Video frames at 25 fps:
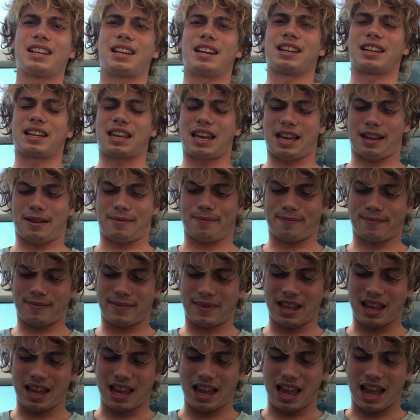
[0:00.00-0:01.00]
Okay,
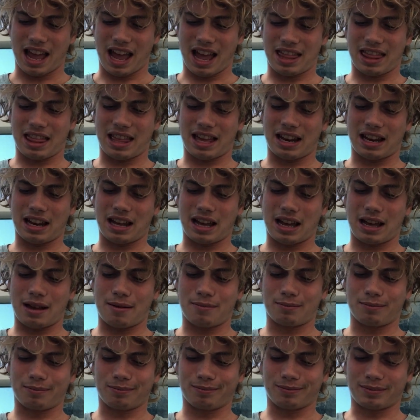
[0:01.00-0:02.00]
and then
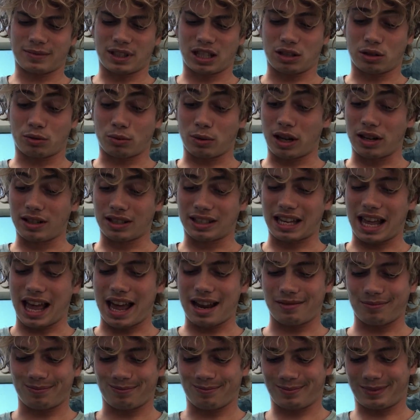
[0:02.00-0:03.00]
as well as
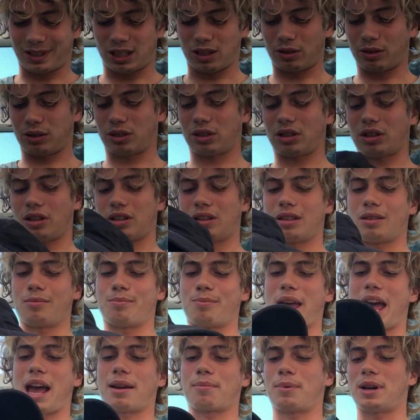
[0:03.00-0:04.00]
that, it's also got the
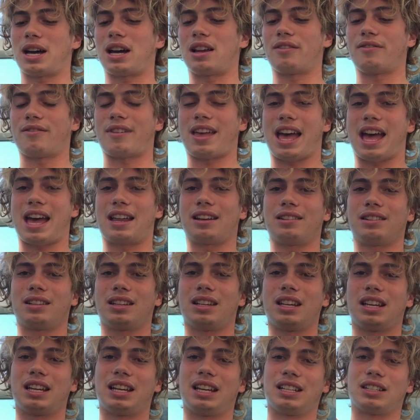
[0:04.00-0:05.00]
back part of the hat
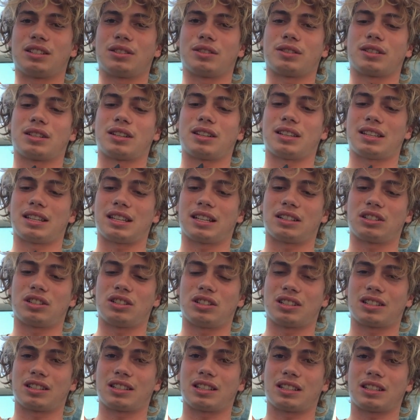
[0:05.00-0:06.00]
is also like
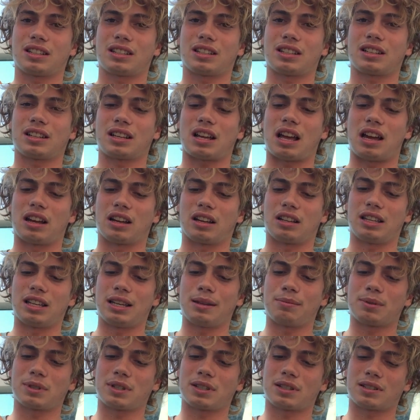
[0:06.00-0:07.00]
just
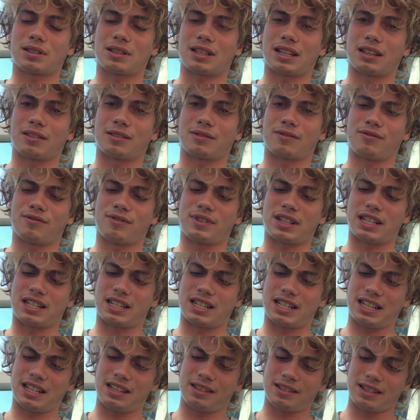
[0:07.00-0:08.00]
unclips, like
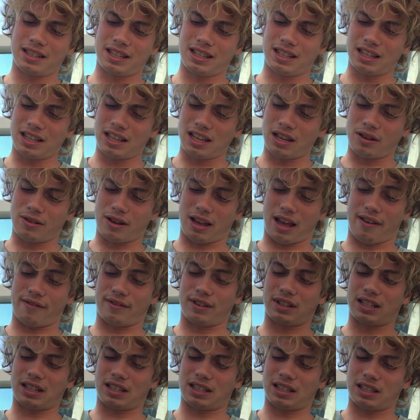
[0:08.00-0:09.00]
very... I
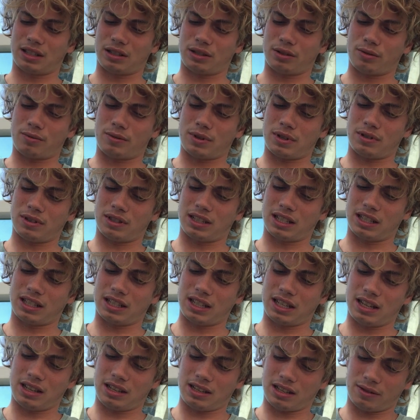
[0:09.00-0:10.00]
haven't done this in a while. Let's
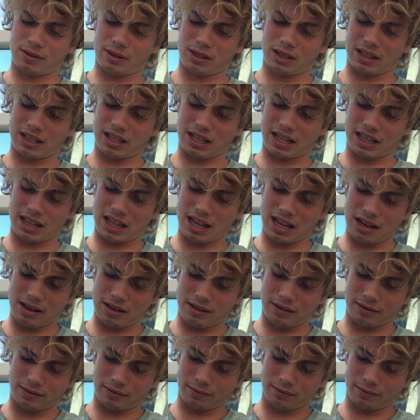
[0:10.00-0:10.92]
see. Does it like that?